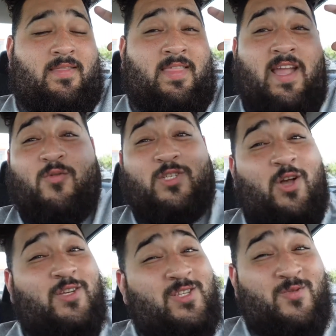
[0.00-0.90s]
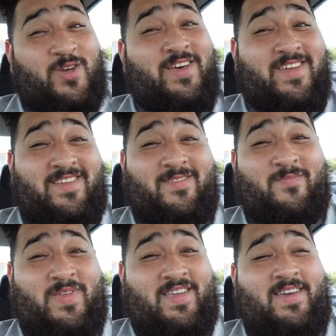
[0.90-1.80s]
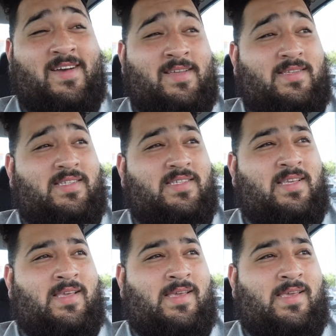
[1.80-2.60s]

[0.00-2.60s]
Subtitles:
there was also good, because